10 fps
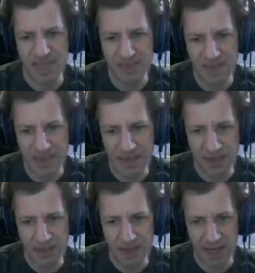Even in
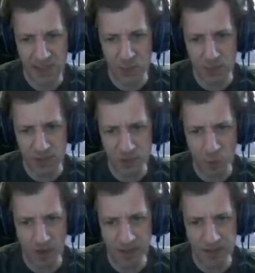Clan Wars,
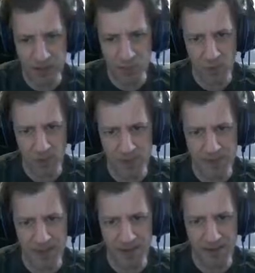when do you want
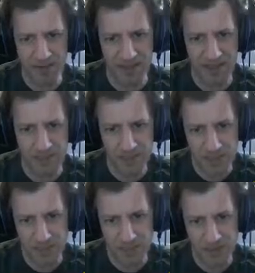to have a
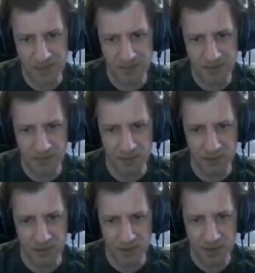speed boost
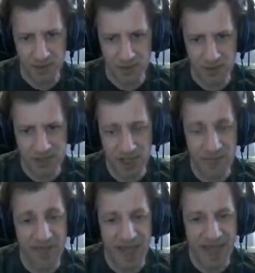for
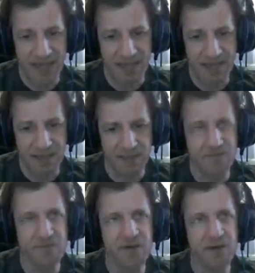yourself and a
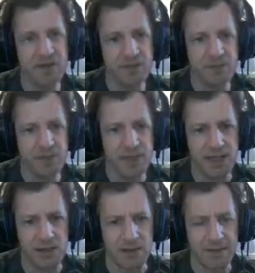friendly
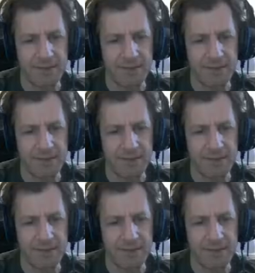player?